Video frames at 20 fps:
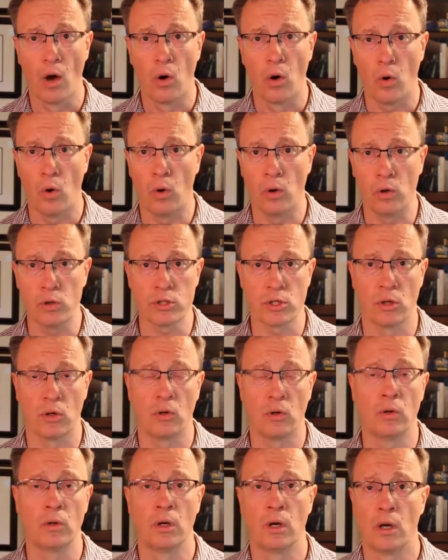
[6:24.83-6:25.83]

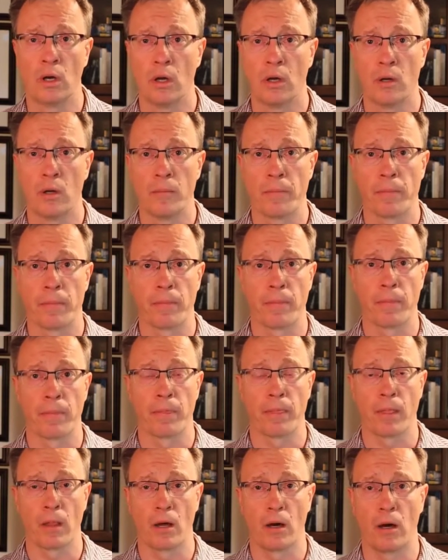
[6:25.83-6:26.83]
Also,
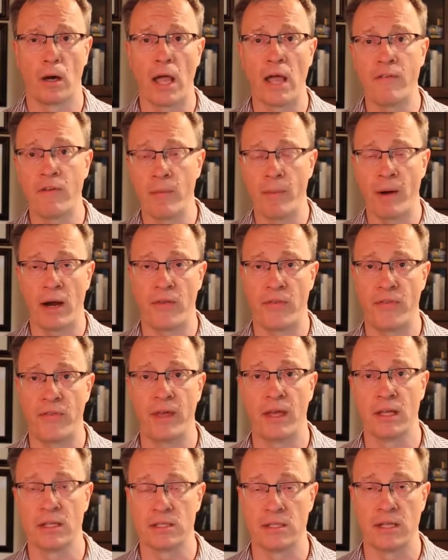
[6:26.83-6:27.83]
everybody
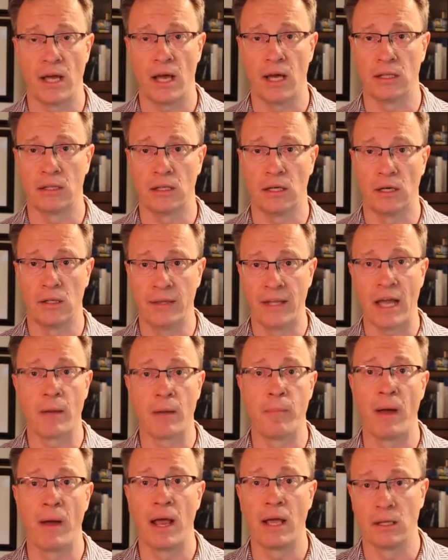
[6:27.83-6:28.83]
thinks that
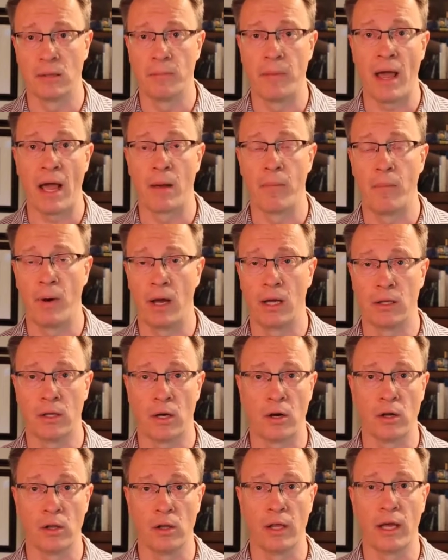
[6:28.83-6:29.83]
neck pain and back pain
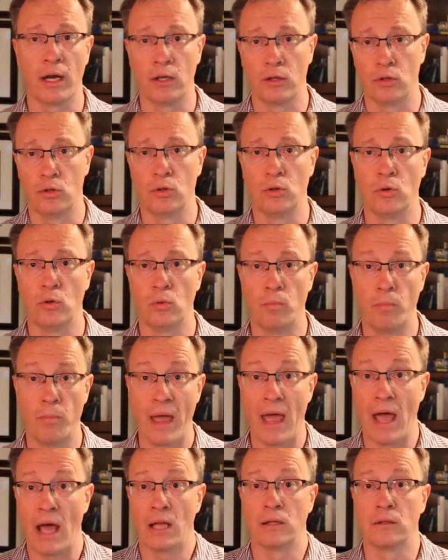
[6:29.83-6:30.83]
are related to
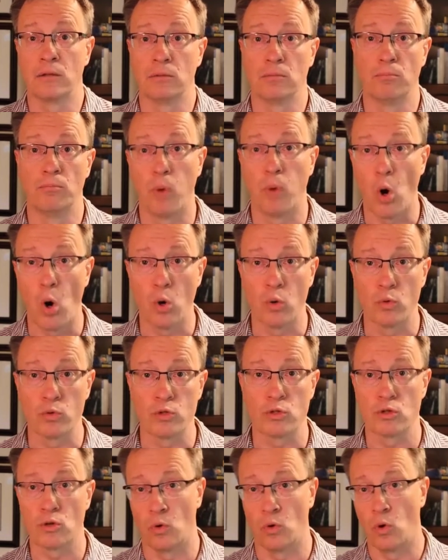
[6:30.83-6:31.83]
bad bones.
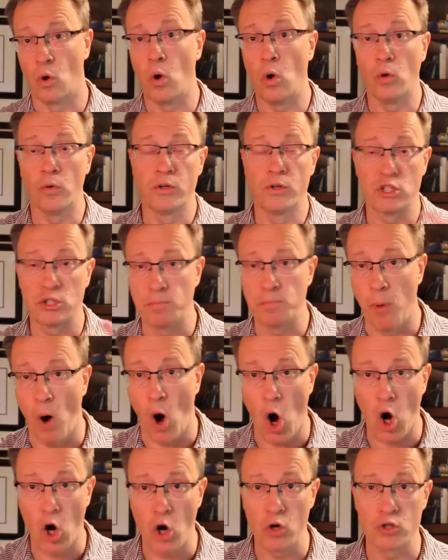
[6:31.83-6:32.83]
So all the
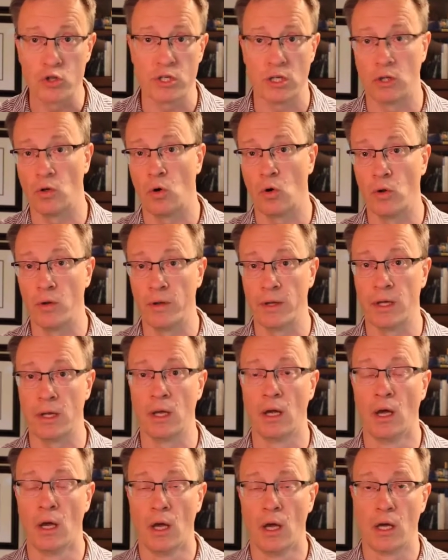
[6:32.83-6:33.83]
spurs and all
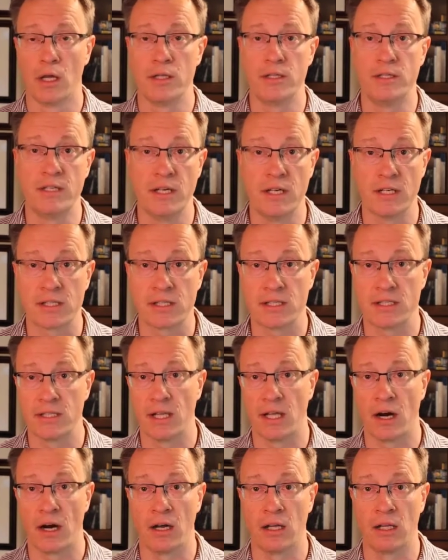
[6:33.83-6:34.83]
the discs
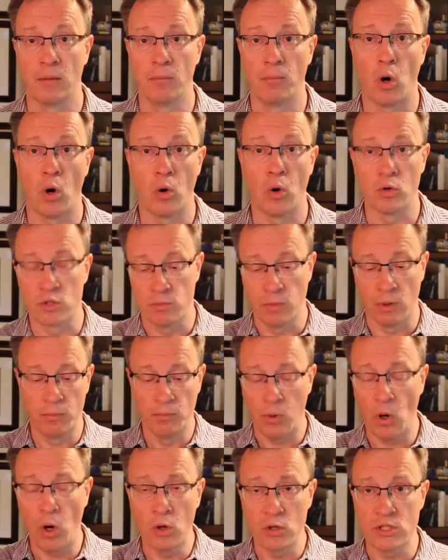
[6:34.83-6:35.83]
that are in the bones, but
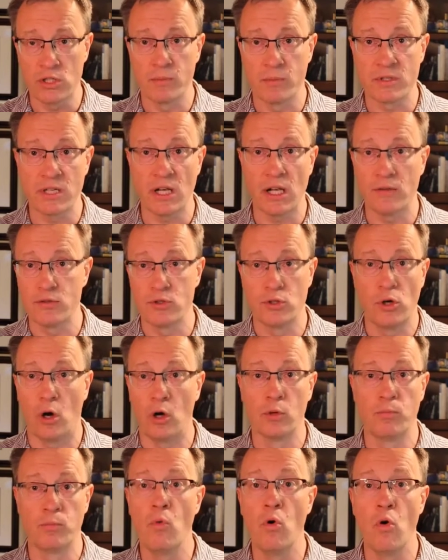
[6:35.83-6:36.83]
bones themselves
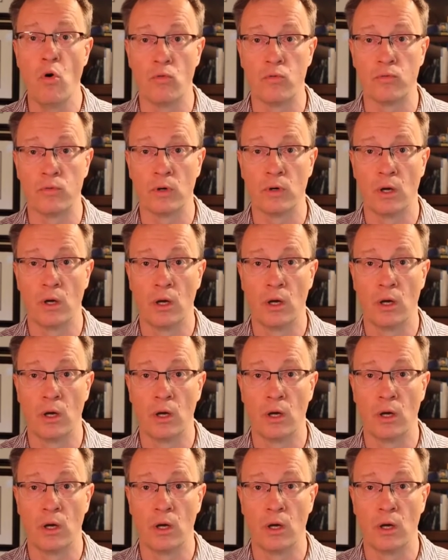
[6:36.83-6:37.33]
don't move.